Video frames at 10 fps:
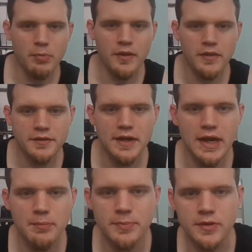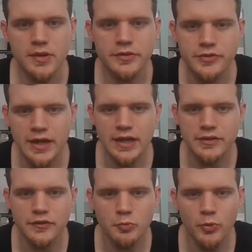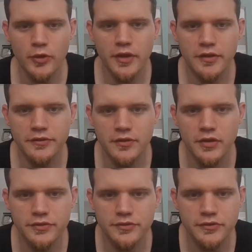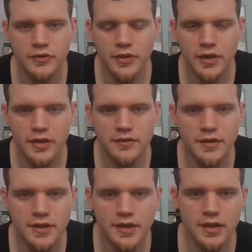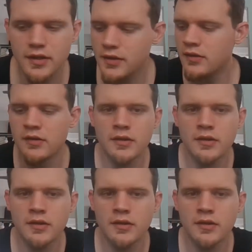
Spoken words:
on the top. Try not to spoil it, so let's just go ahead and dig in.